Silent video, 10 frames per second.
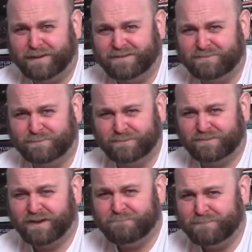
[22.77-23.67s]
to
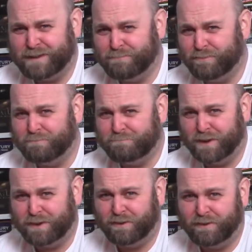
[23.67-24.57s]
some people, but
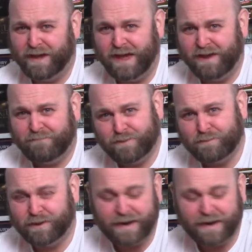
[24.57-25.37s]
not everyone.